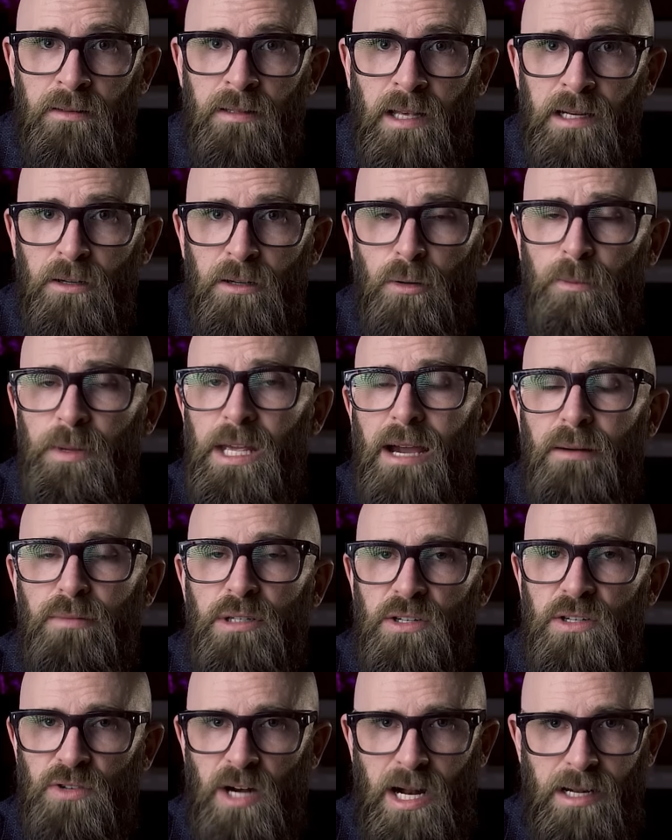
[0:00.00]
then it'll be able
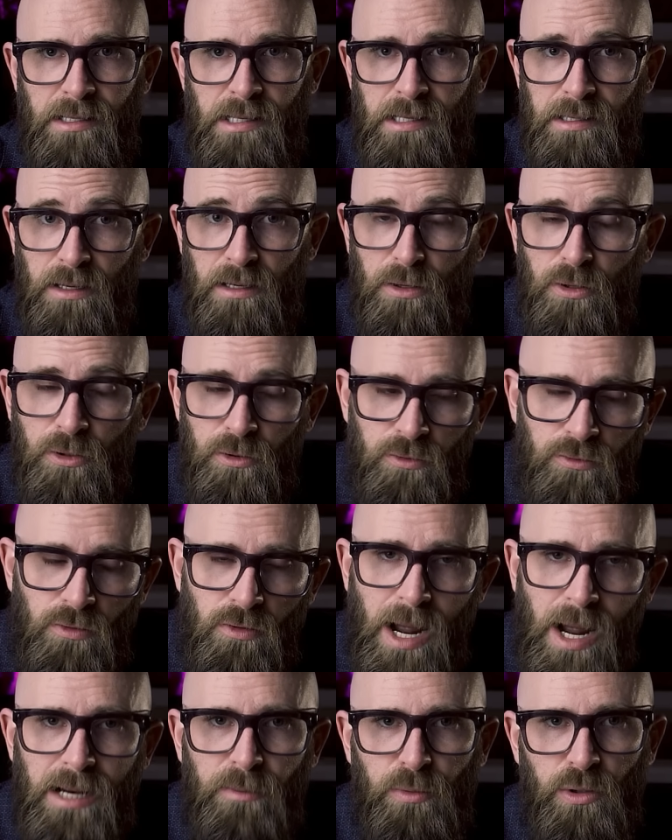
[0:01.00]
to transit
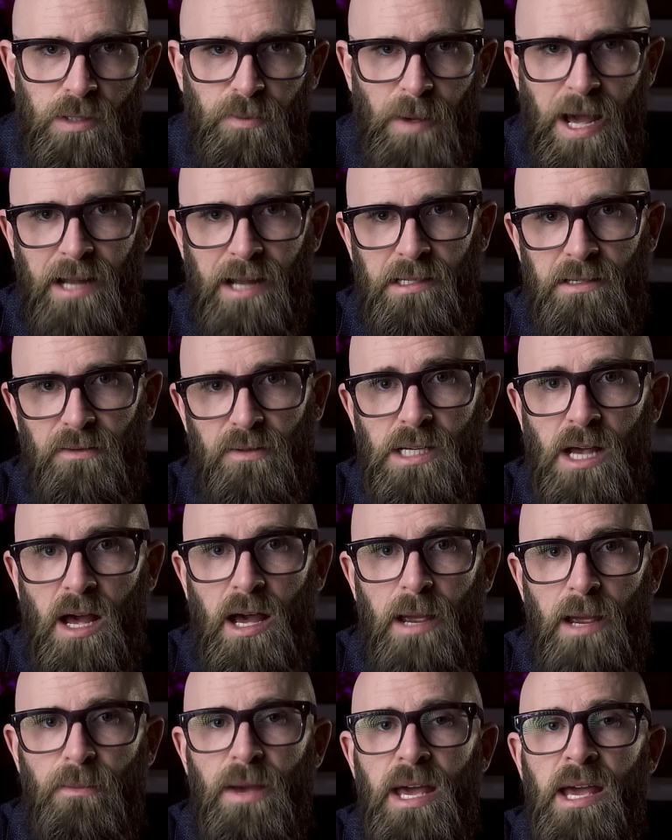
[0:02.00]
incredible spans of
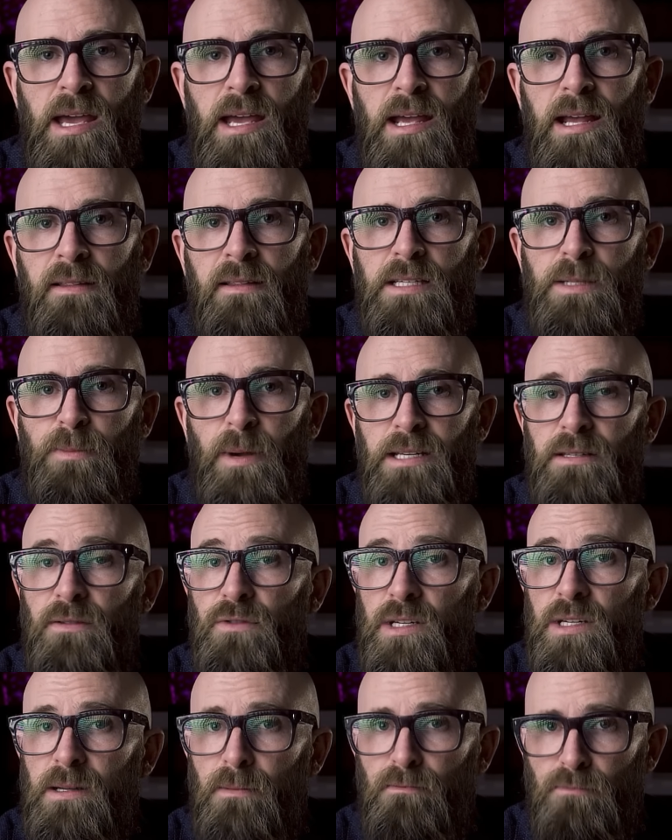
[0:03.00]
time in the space of
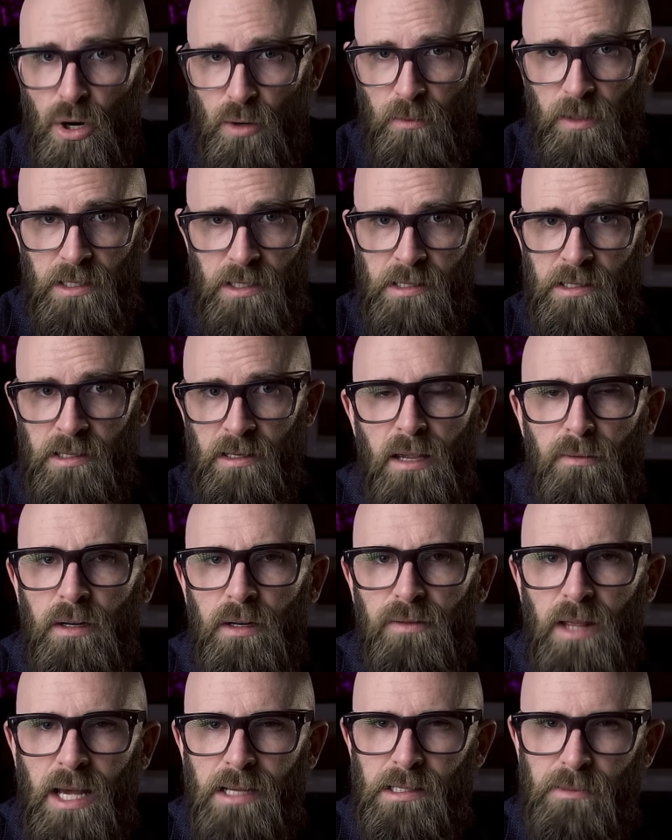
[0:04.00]
just a moment. Even
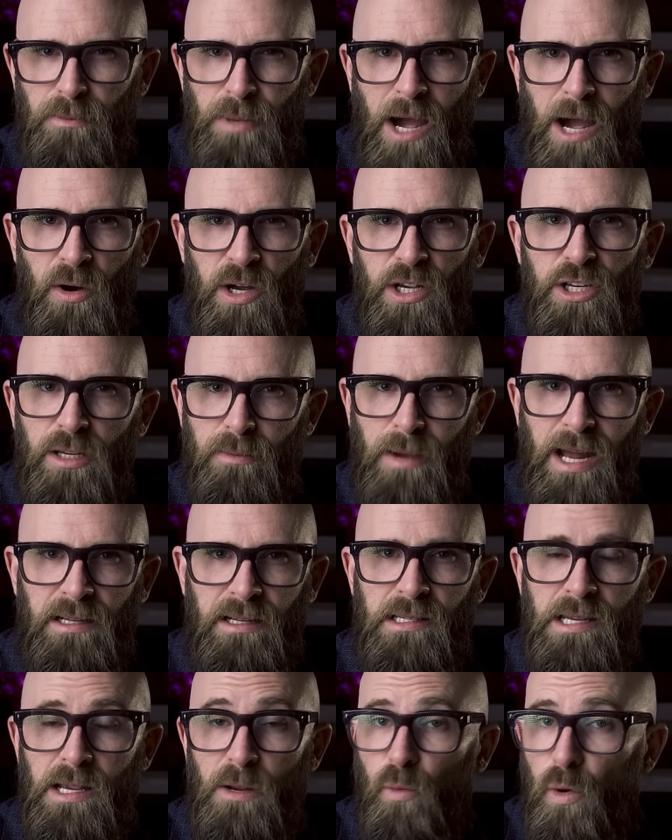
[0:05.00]
if that's a power
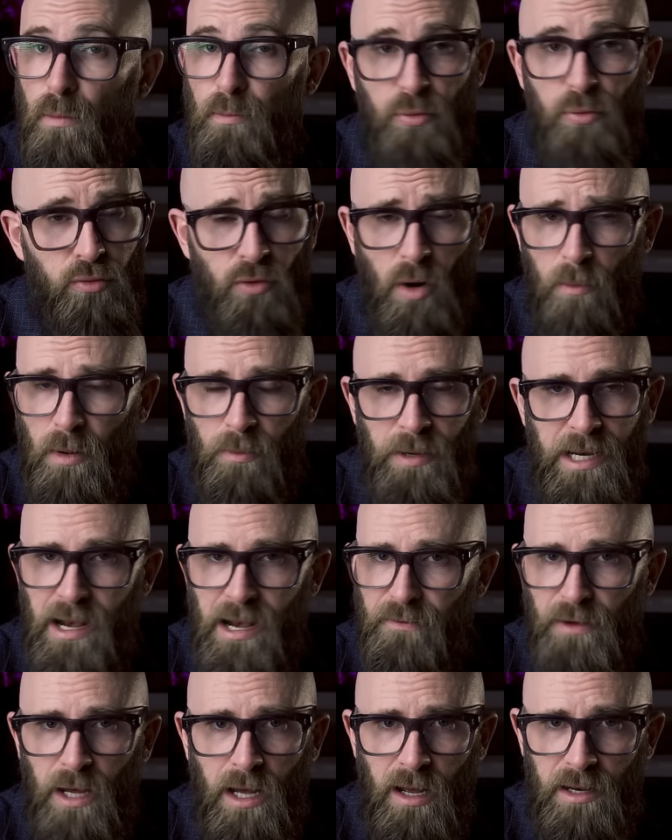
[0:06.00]
humanity will probably
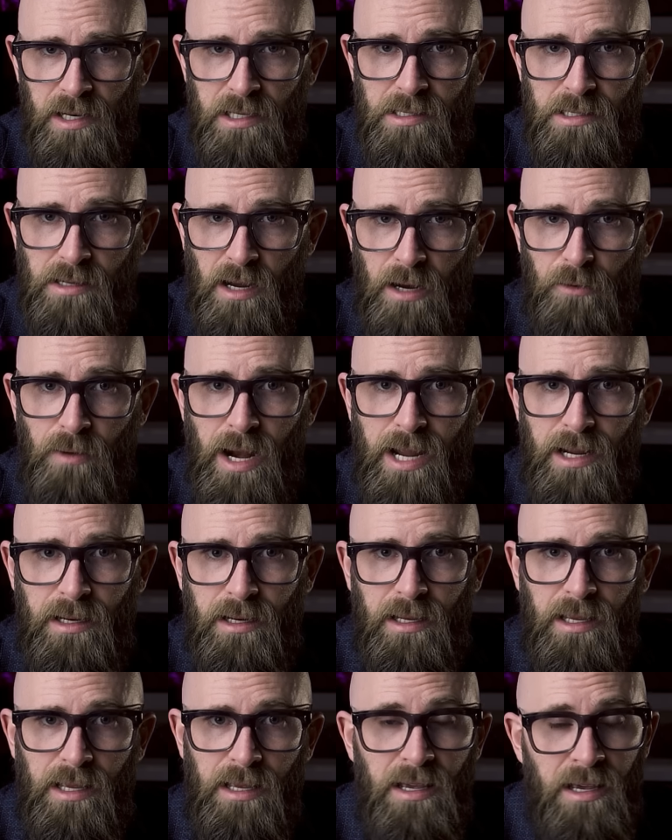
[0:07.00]
never harness
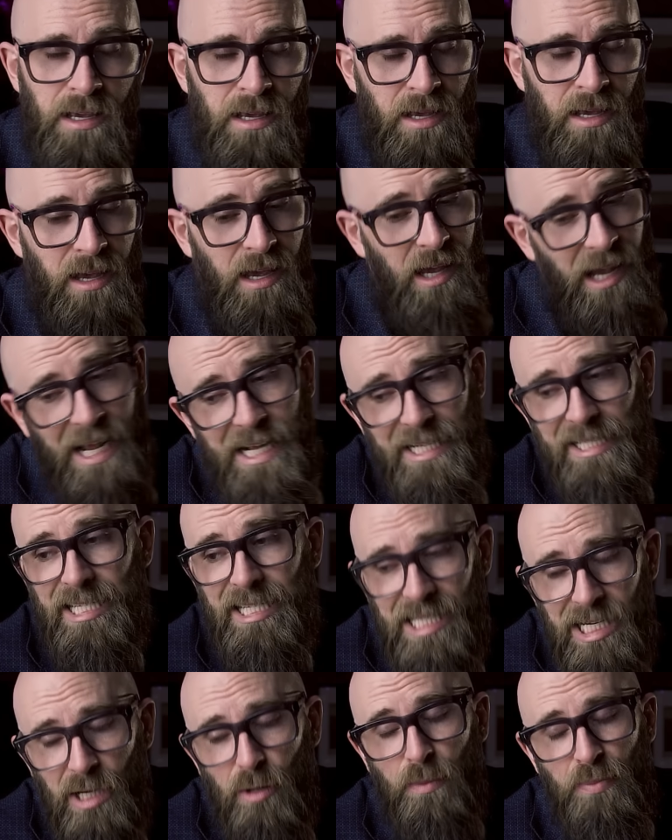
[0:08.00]
directly, it's
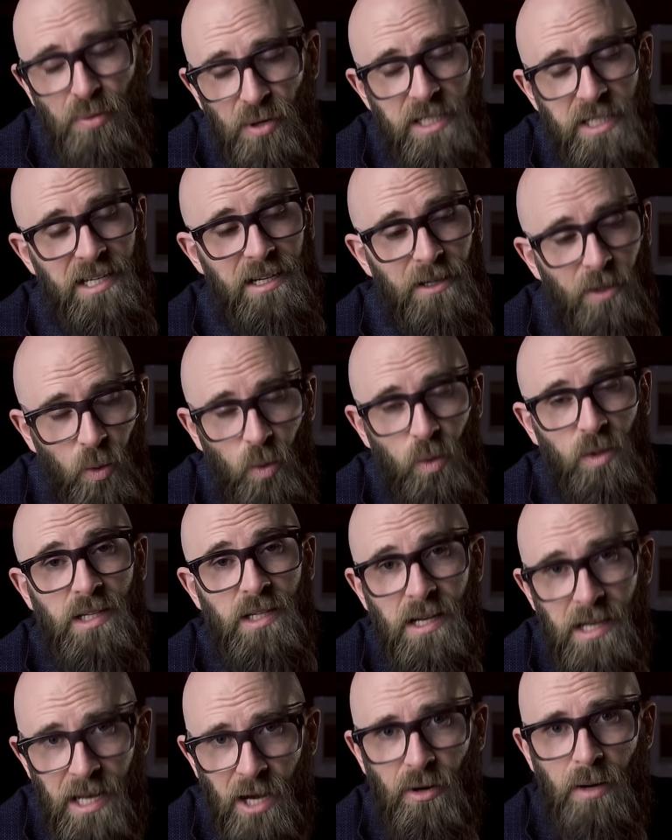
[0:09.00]
still pretty cool to
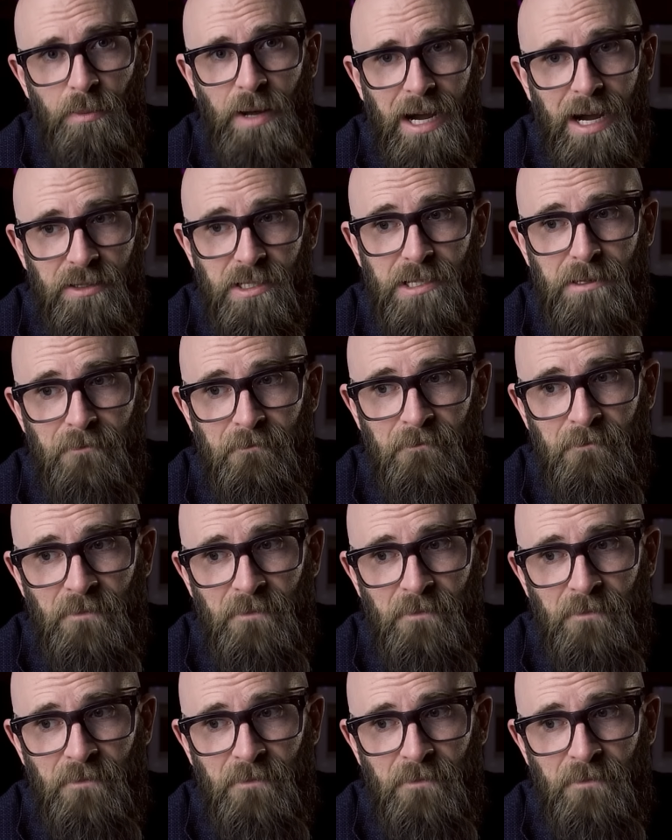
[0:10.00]
know about,